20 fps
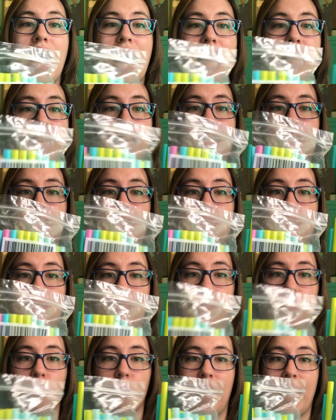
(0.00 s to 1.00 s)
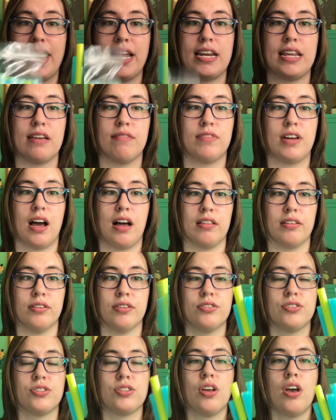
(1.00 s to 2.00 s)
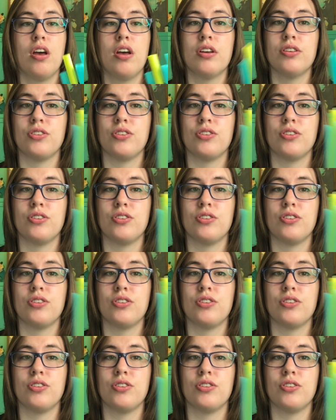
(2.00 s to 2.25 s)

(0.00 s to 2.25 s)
I like to use a variety of colors.